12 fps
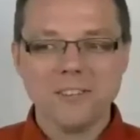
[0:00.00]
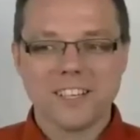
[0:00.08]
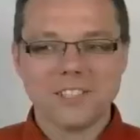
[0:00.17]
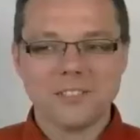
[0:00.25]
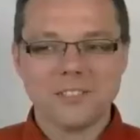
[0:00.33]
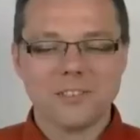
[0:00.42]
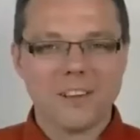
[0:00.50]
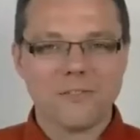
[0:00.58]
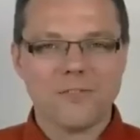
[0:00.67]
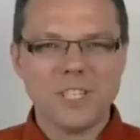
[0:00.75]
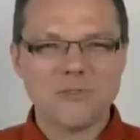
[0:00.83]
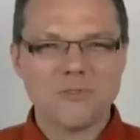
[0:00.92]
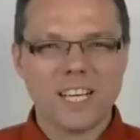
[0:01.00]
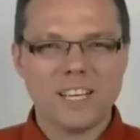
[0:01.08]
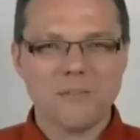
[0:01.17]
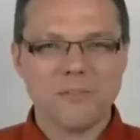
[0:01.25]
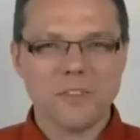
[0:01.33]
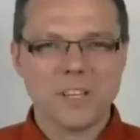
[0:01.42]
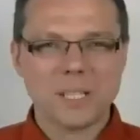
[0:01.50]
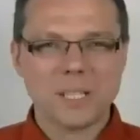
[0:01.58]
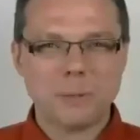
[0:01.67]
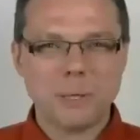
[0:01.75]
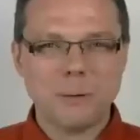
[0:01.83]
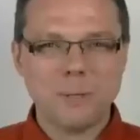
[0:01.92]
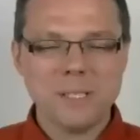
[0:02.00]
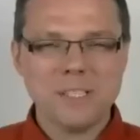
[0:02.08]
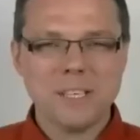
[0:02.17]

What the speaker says: that you're like feel ready for the experiment,